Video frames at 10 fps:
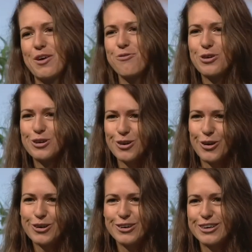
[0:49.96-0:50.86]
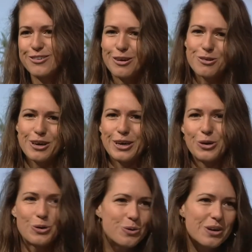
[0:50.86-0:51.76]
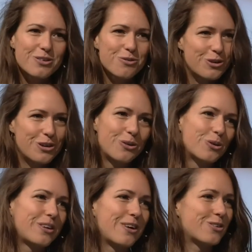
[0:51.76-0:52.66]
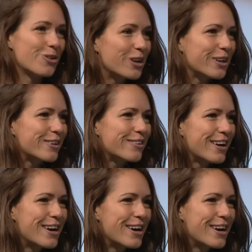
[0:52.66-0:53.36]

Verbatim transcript: I first heard this, I was like, who is flushing gold down the toilet?